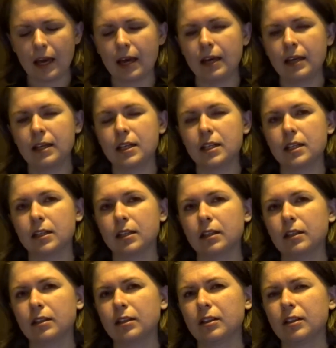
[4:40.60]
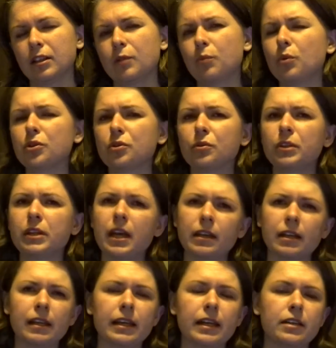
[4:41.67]
And it was only at a
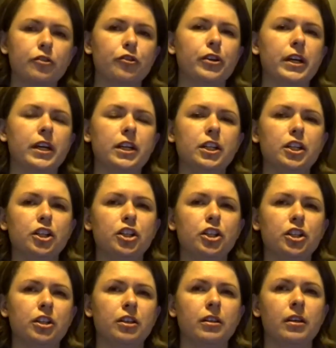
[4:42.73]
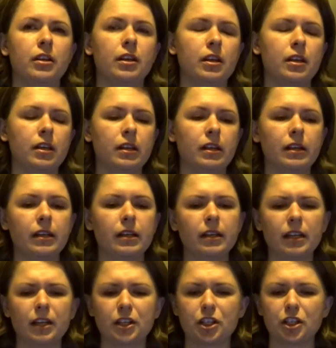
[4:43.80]
later age
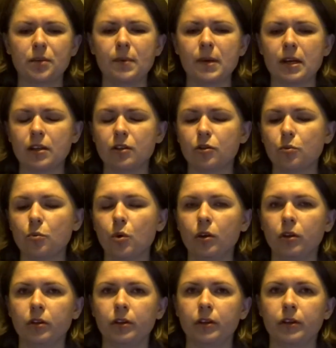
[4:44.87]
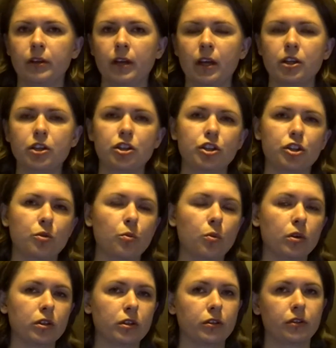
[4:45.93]
that she began to wonder, and she
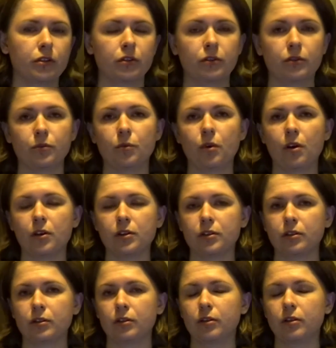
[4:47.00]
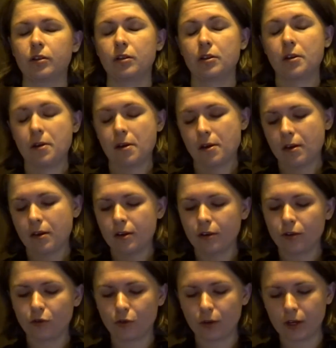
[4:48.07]
wanted to ask her
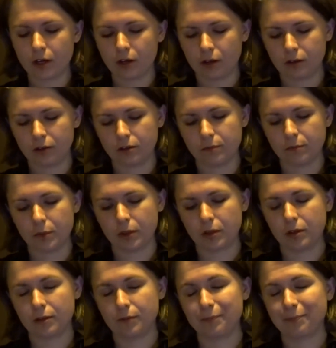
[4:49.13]
great aunt, but